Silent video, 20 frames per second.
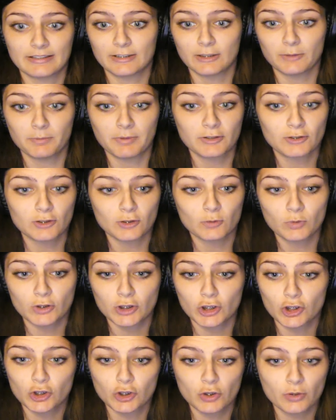it depends on what
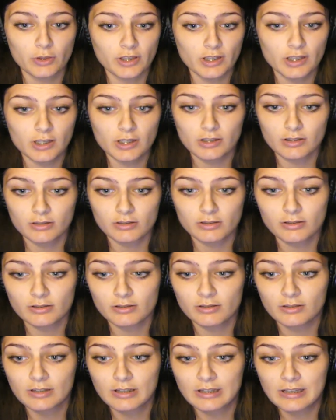the truth
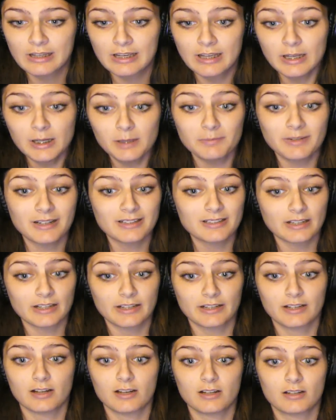is. But it's
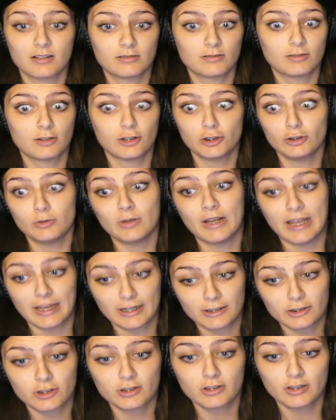like, are you
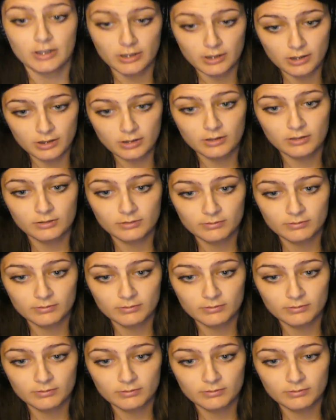actually?